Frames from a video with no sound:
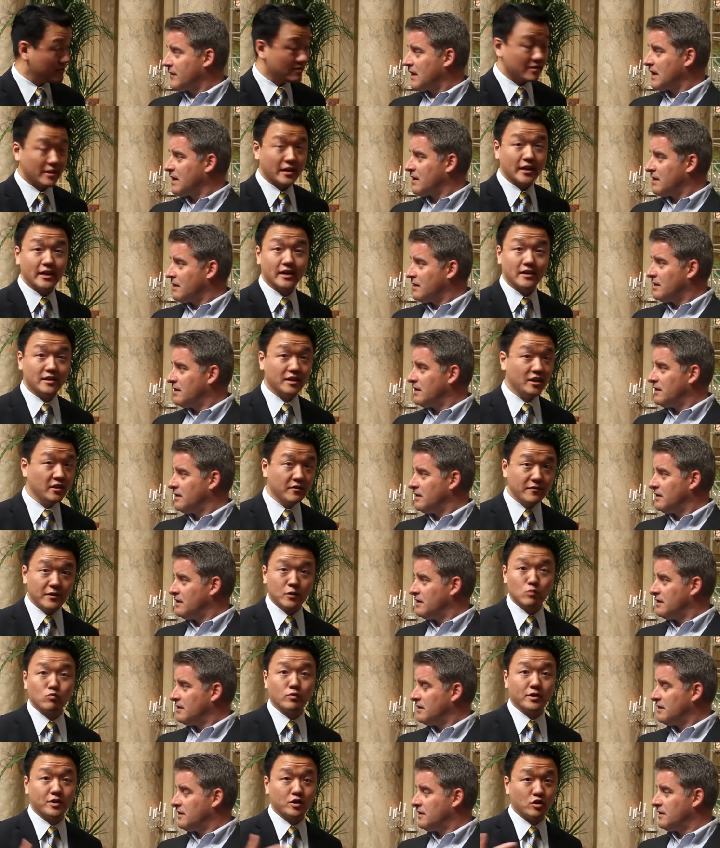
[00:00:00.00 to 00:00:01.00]
Speaker 1: and even
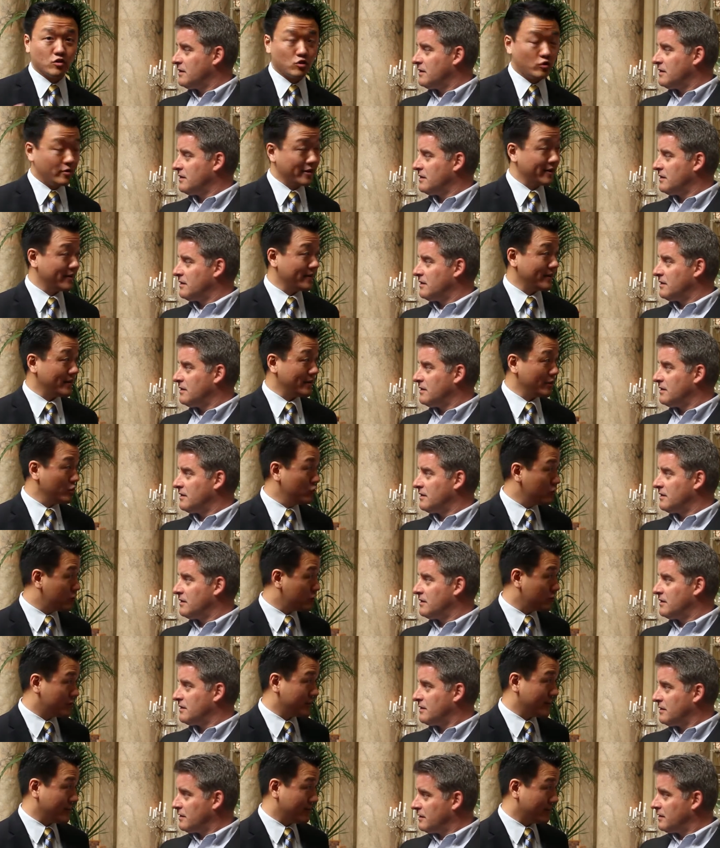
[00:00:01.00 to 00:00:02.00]
when you're looking at
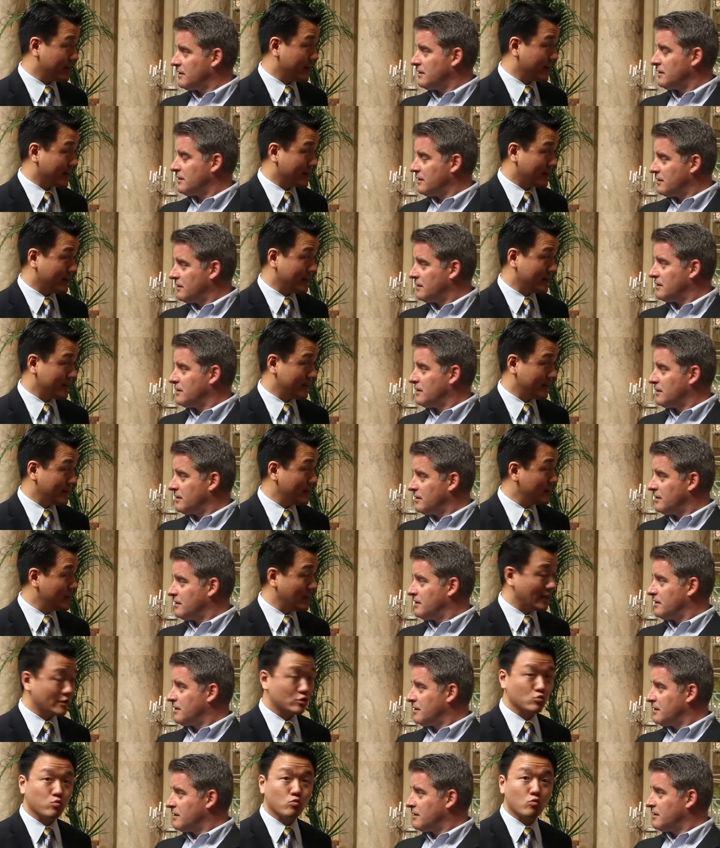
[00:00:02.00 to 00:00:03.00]
user-generated content. And
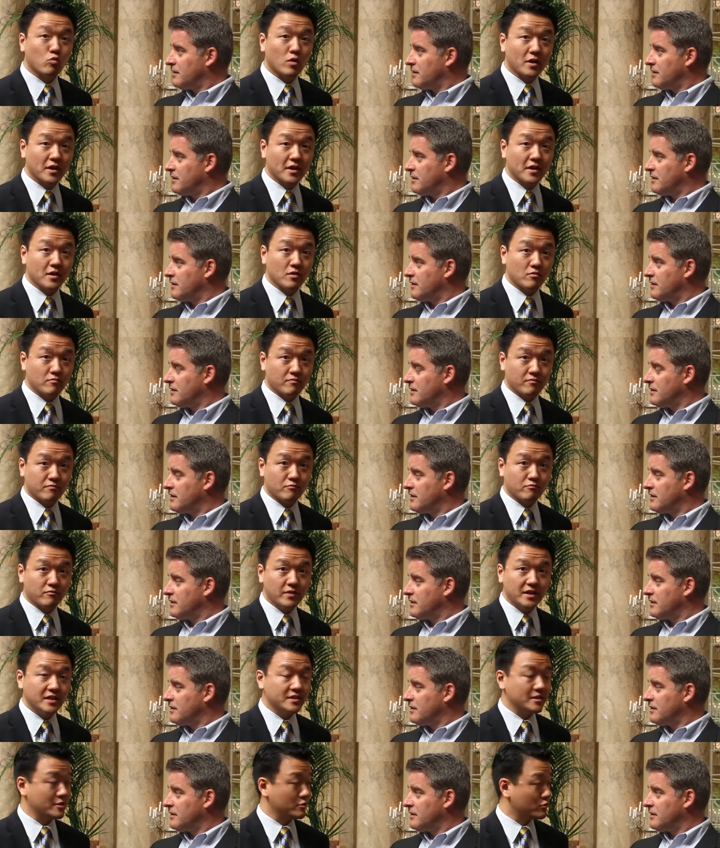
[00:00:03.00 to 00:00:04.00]
that's one of the
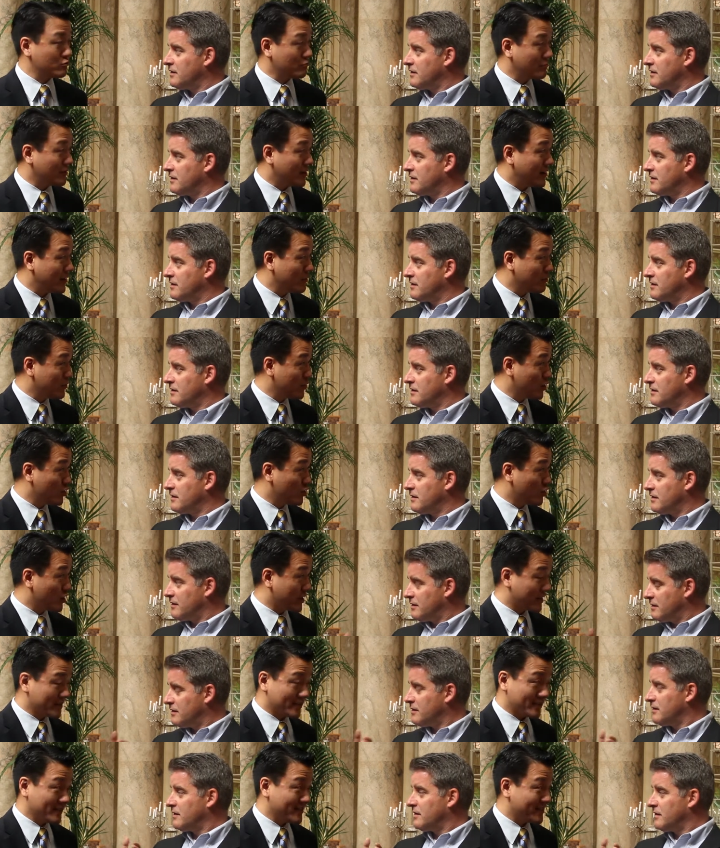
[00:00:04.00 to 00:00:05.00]
reasons why when you look at
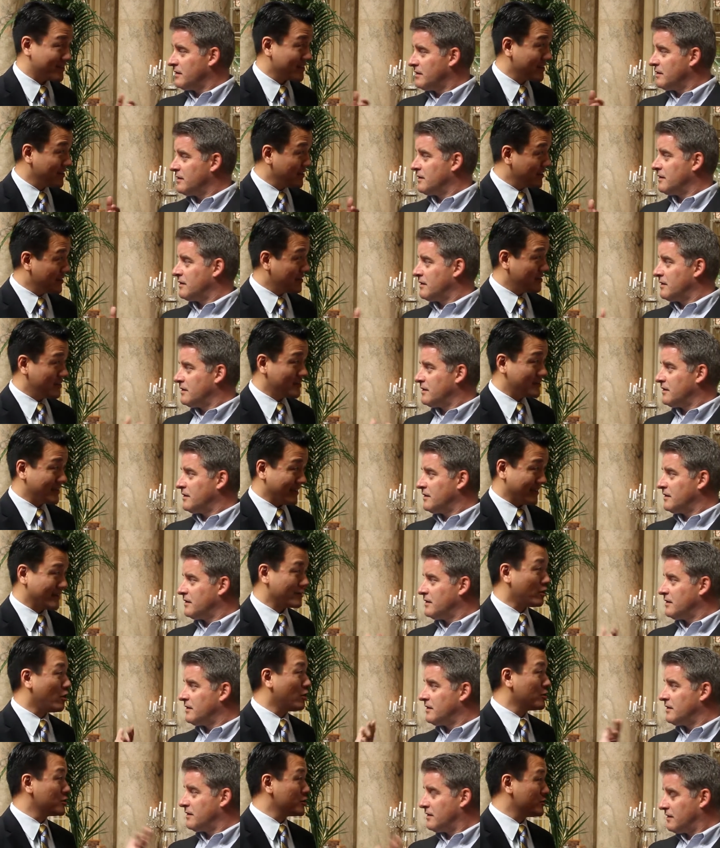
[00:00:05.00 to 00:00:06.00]
this, this
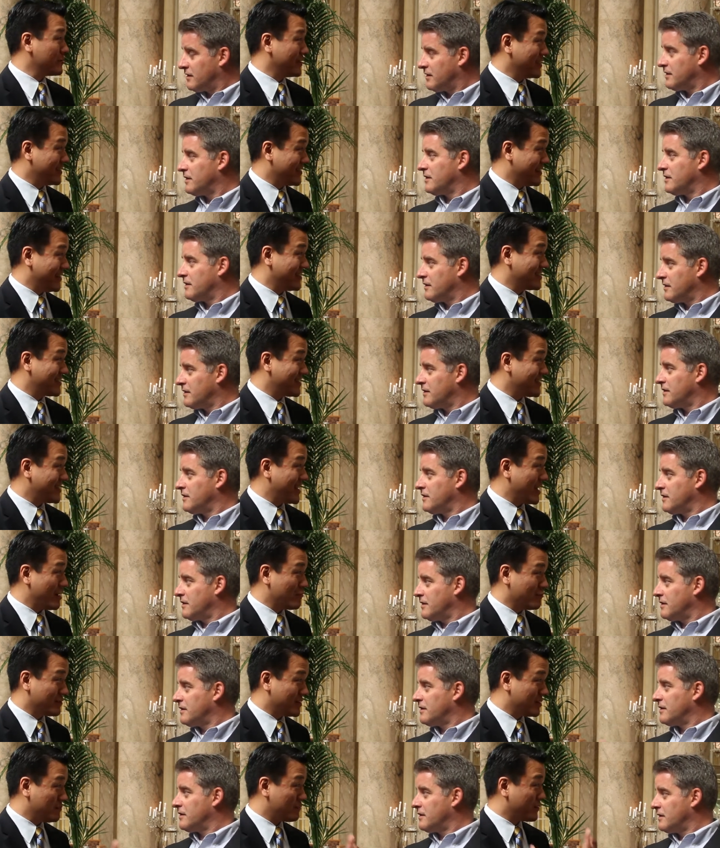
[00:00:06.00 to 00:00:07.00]
technology we announced today with
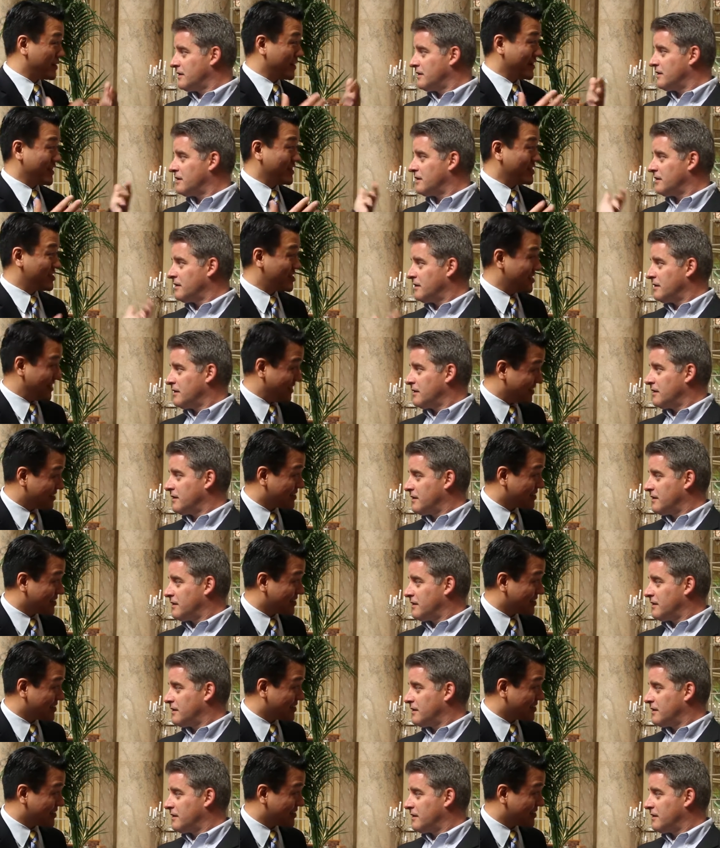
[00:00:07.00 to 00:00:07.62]
the BrightEdge Data